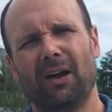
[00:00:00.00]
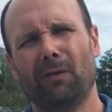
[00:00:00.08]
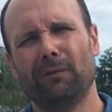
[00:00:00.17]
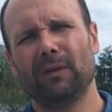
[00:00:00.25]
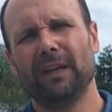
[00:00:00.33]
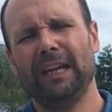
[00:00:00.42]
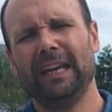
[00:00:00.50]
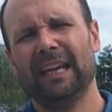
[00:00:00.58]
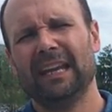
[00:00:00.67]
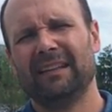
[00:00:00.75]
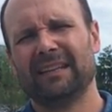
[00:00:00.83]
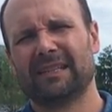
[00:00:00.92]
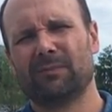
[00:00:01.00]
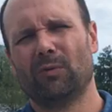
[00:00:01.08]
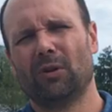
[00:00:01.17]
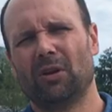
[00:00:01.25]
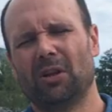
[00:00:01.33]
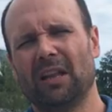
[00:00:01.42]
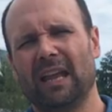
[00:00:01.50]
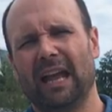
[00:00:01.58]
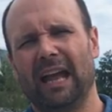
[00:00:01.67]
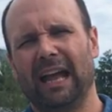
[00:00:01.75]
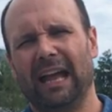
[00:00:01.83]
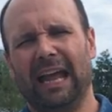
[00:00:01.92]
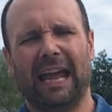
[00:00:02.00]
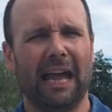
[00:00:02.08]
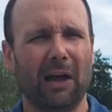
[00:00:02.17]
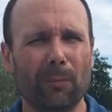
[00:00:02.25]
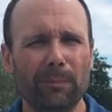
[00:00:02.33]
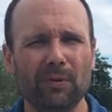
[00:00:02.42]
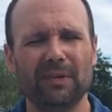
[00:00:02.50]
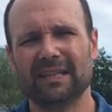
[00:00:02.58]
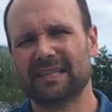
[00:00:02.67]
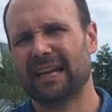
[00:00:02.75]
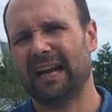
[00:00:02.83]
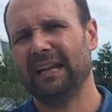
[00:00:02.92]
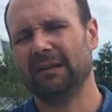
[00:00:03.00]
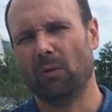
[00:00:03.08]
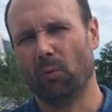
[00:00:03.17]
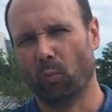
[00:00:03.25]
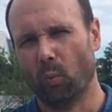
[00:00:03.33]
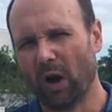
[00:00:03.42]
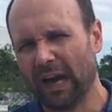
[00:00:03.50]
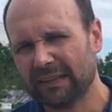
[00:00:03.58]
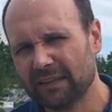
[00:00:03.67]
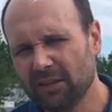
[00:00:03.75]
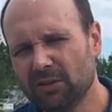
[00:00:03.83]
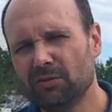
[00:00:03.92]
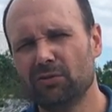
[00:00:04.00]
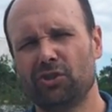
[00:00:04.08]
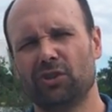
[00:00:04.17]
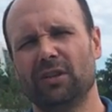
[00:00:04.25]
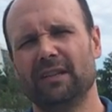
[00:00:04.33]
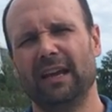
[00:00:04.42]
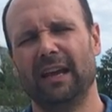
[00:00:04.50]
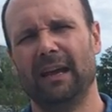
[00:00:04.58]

Hopefully this will help you decide what you should